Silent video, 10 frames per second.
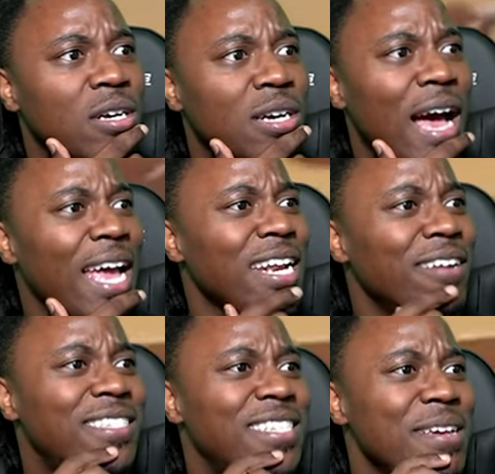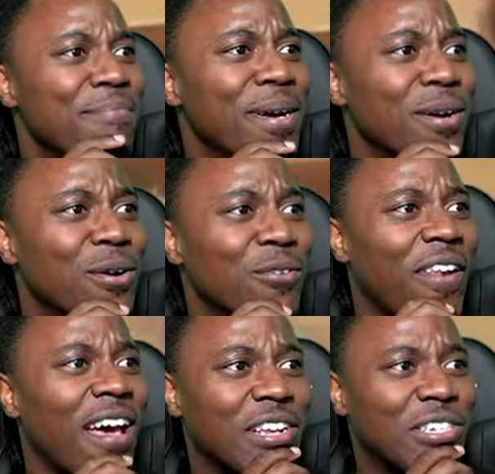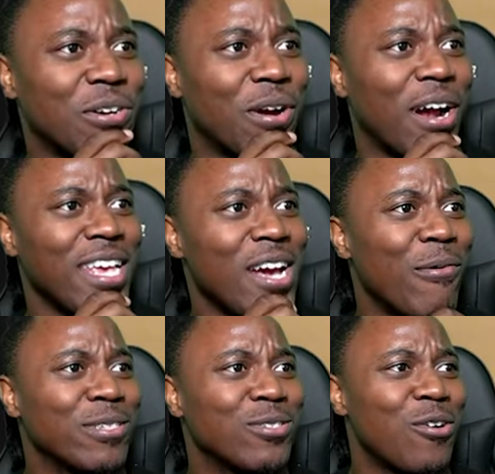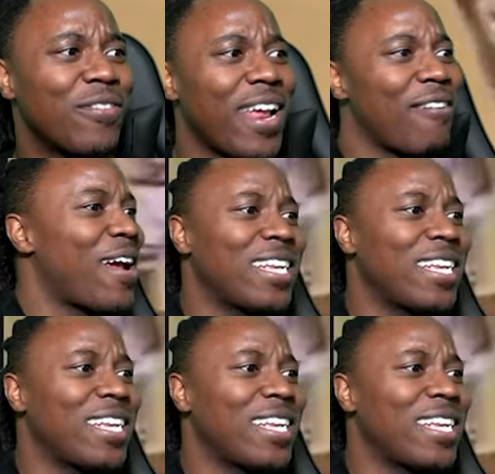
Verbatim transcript: I ain't never seen Bird go over that other shoulder. He always go over that right